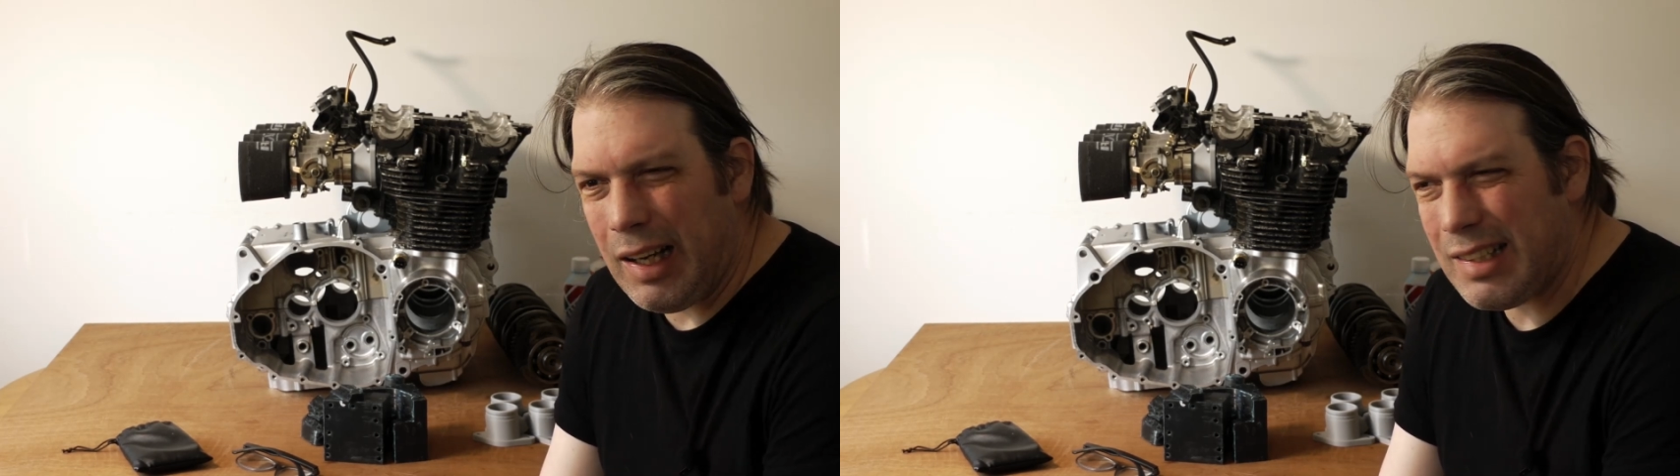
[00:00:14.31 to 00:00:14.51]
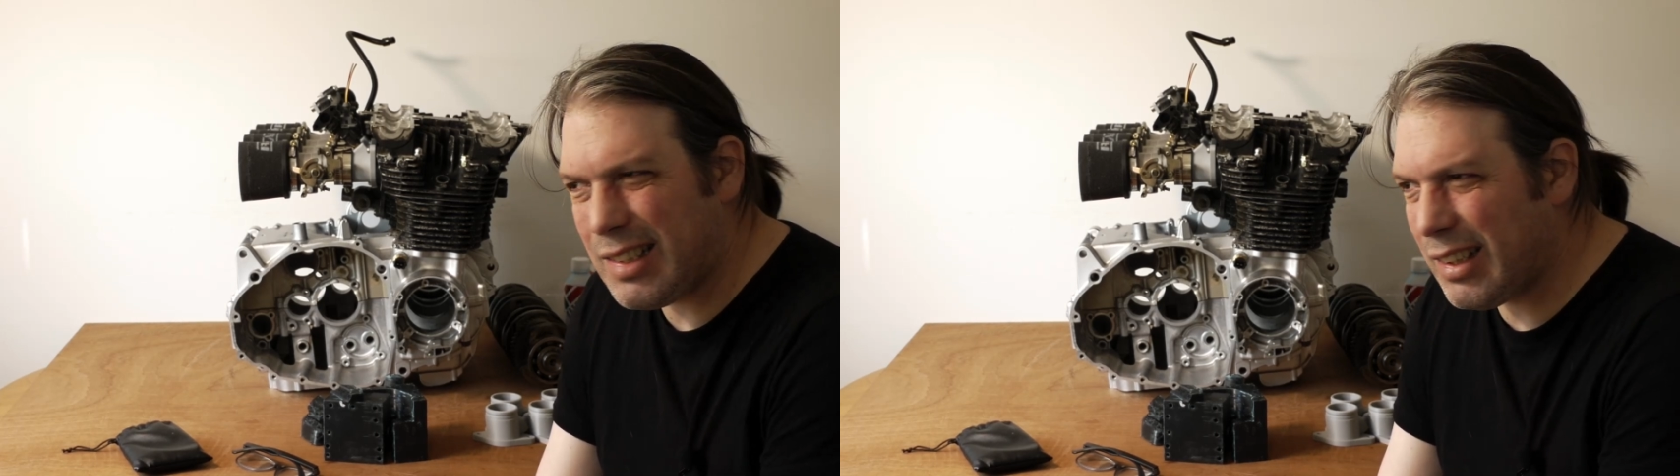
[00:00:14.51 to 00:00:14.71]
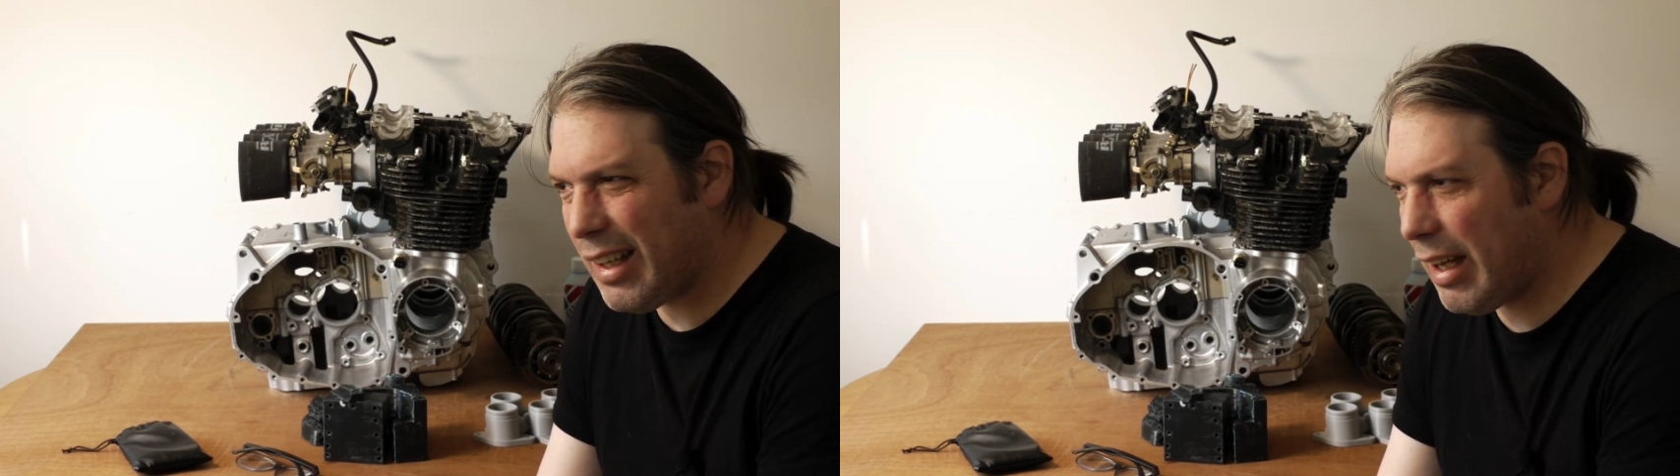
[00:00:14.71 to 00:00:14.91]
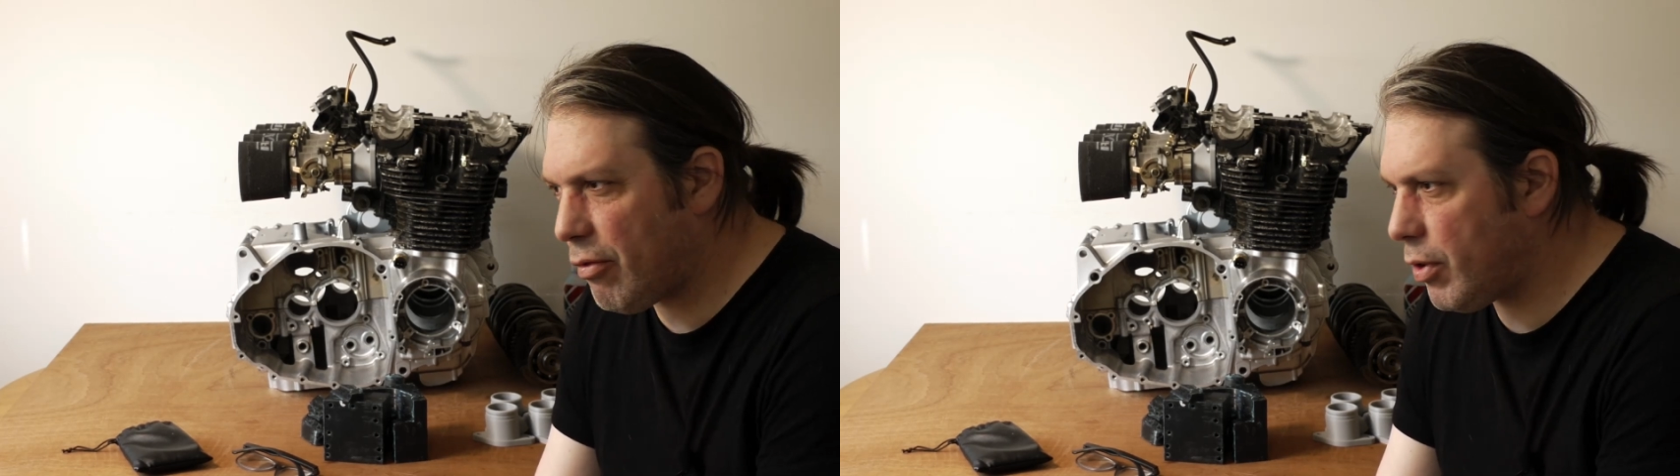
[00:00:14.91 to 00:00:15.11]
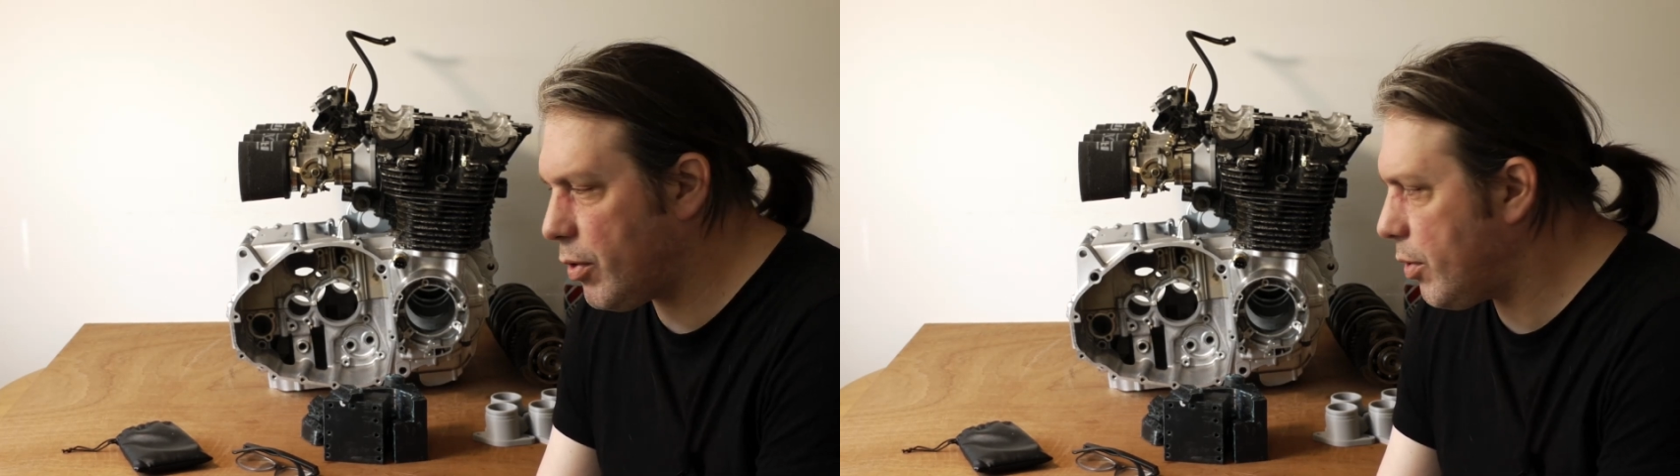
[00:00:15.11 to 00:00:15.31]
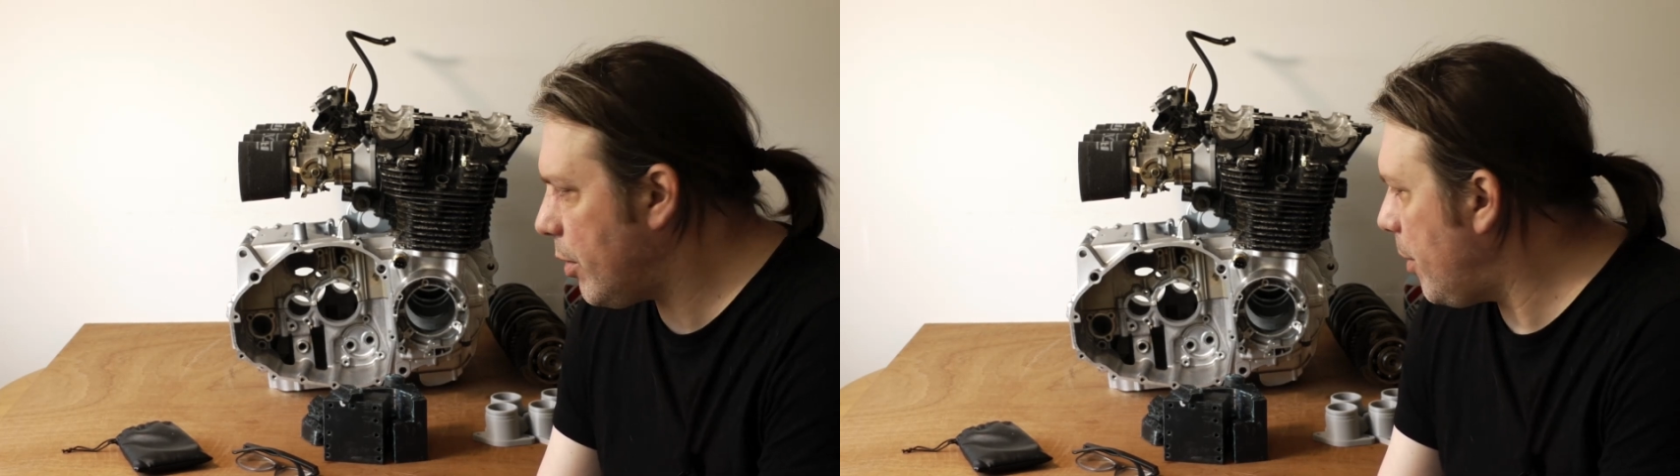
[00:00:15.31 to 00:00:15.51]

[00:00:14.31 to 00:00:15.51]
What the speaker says: I still haven't